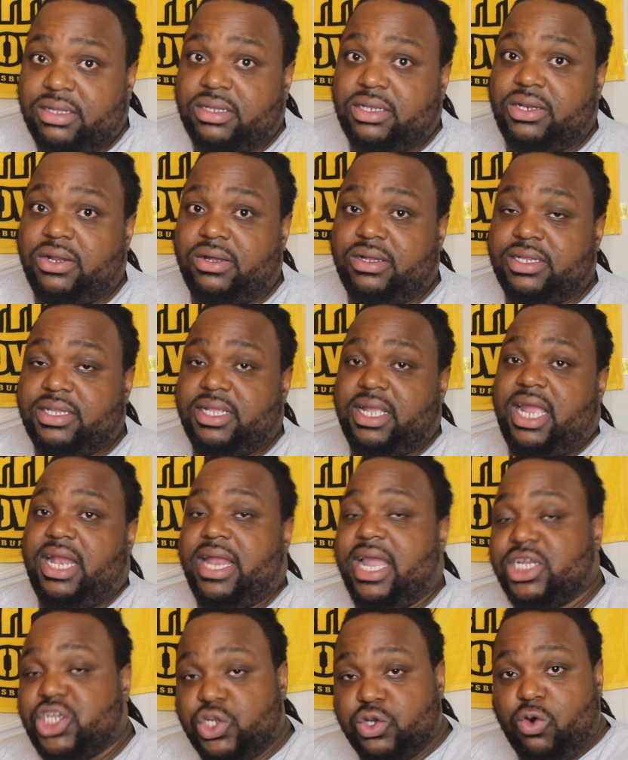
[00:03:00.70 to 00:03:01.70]
You know what I'm saying?
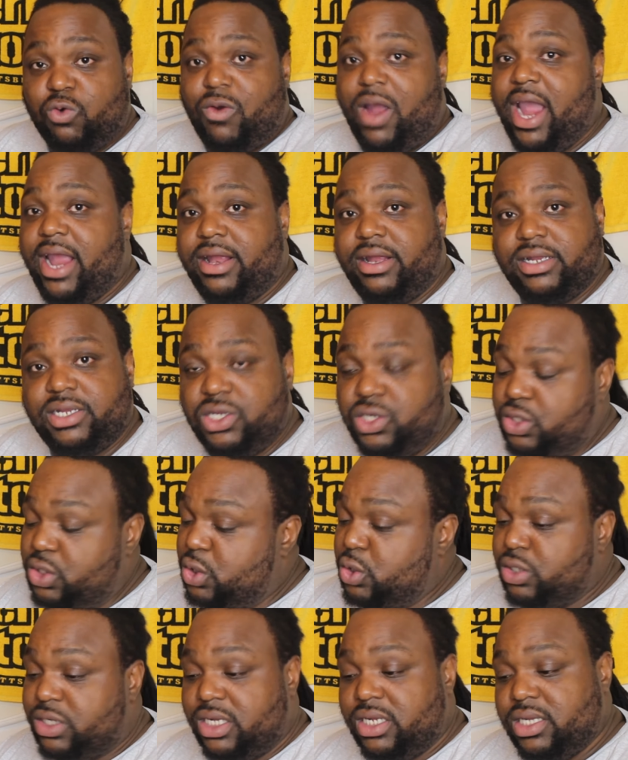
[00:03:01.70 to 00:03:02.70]
That's your right.
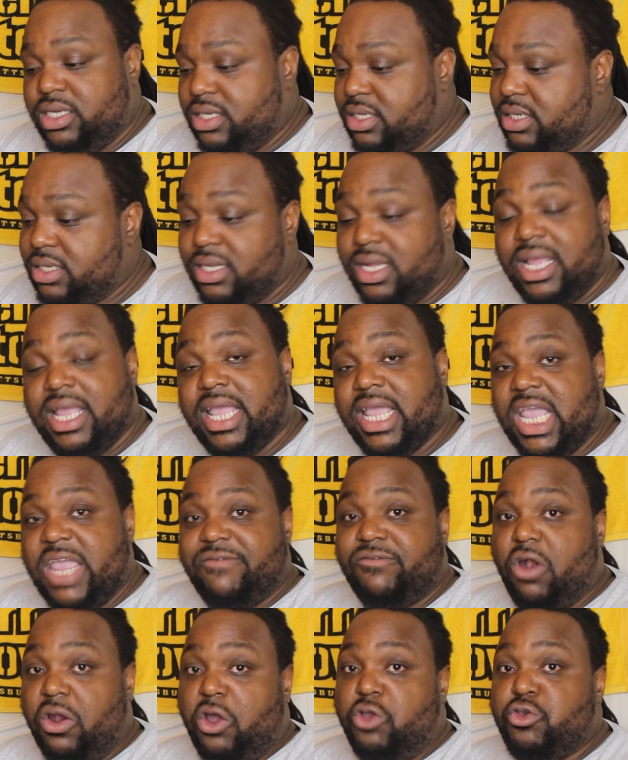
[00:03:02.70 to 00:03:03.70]
You can,
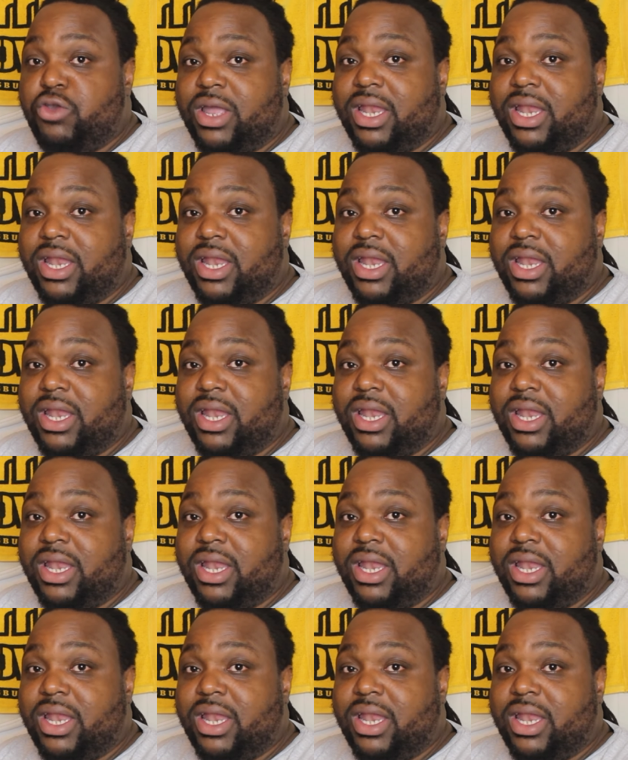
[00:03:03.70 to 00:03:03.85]
even though I know you're